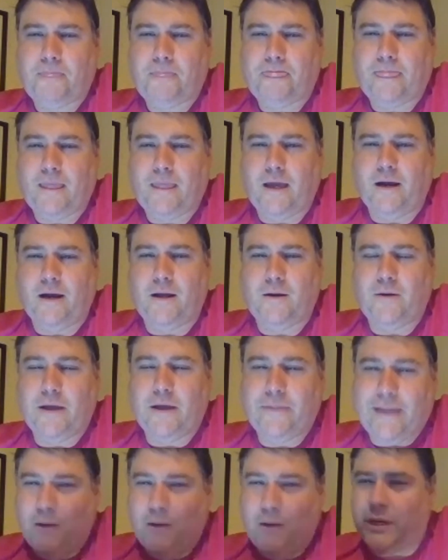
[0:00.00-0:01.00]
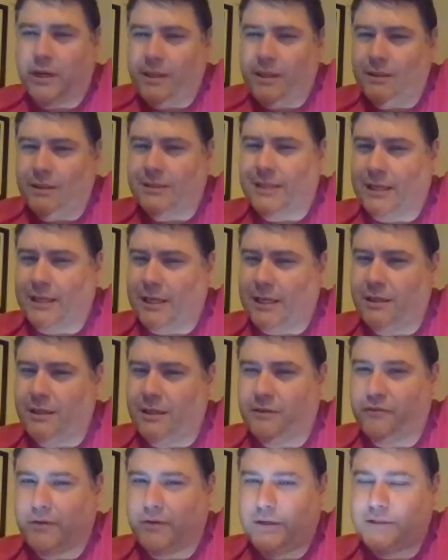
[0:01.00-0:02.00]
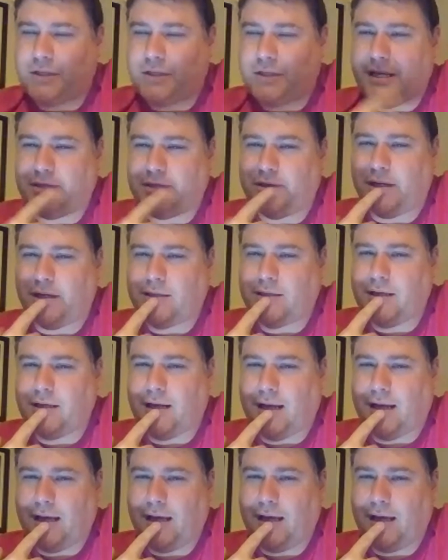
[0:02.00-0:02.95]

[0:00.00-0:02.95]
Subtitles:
You know, in that one, he looks like a young Frank Sinatra, doesn't he? That?